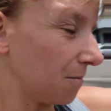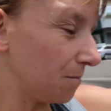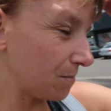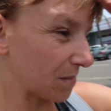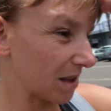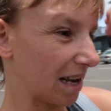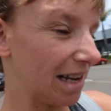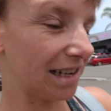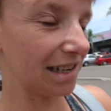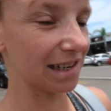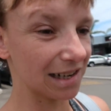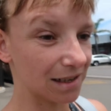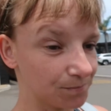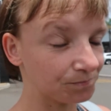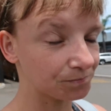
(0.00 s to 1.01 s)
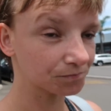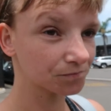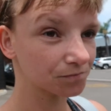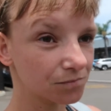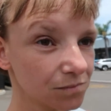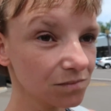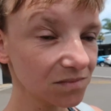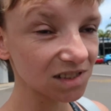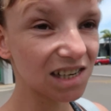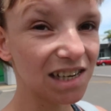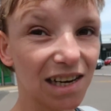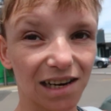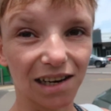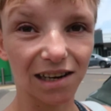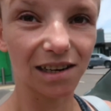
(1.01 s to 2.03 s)
am, and um,
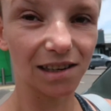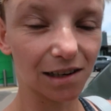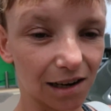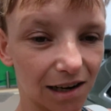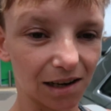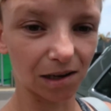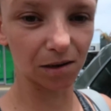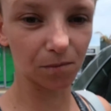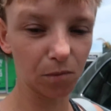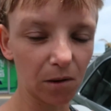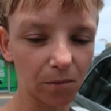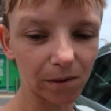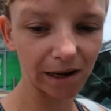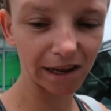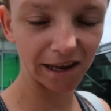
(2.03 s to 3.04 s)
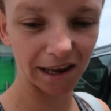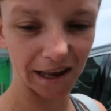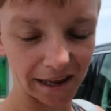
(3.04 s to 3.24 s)
gonna probably